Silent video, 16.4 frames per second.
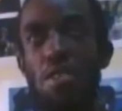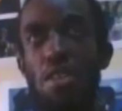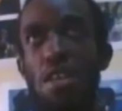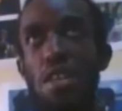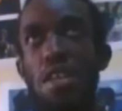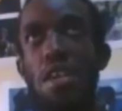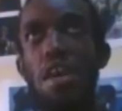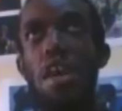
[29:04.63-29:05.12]

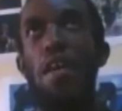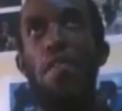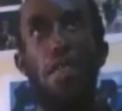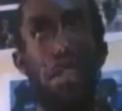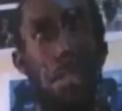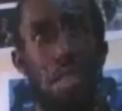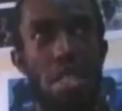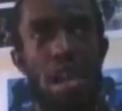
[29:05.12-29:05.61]
Okay,
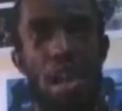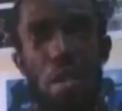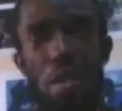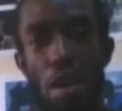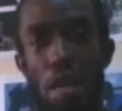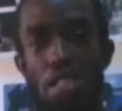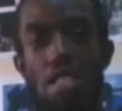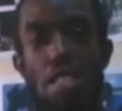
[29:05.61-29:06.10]
these
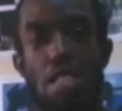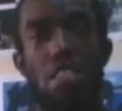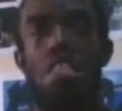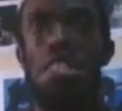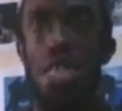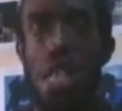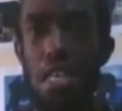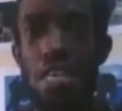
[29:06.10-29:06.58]

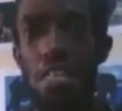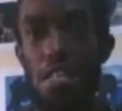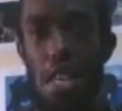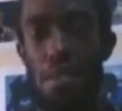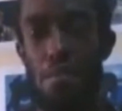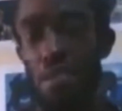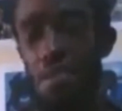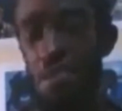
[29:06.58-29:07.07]
awards,
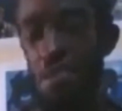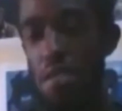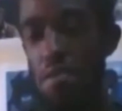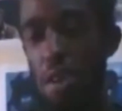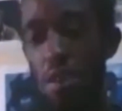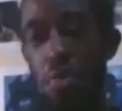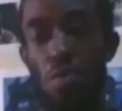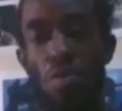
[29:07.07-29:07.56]
yes, some
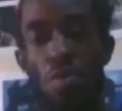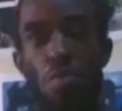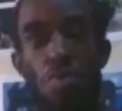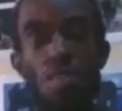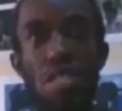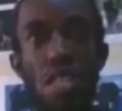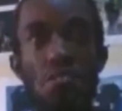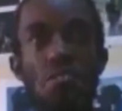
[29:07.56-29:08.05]
of them are
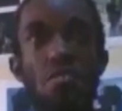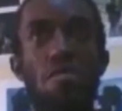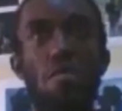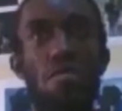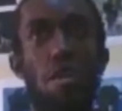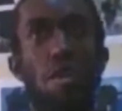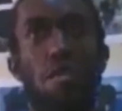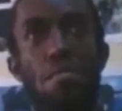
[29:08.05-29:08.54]
good,
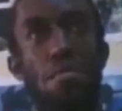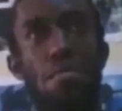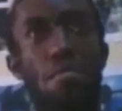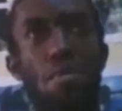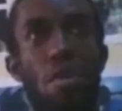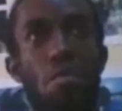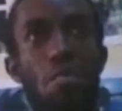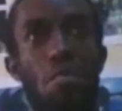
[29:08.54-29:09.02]
some of
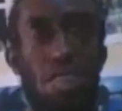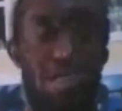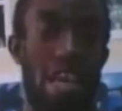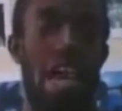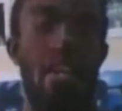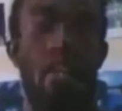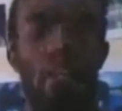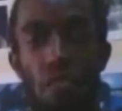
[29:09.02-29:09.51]
them,
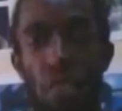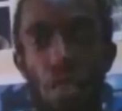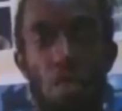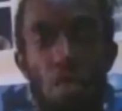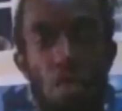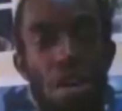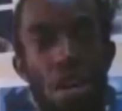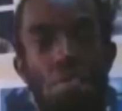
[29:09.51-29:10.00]
which are
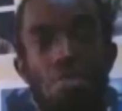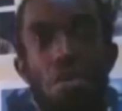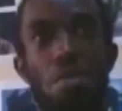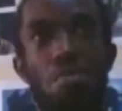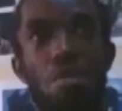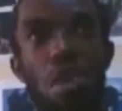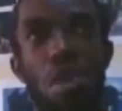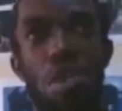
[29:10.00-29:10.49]
few,
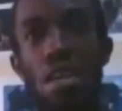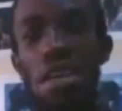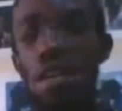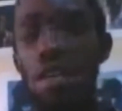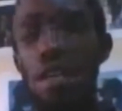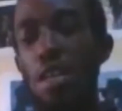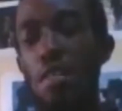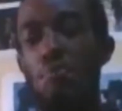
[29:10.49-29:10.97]
come with
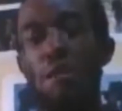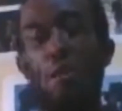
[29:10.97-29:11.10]
money,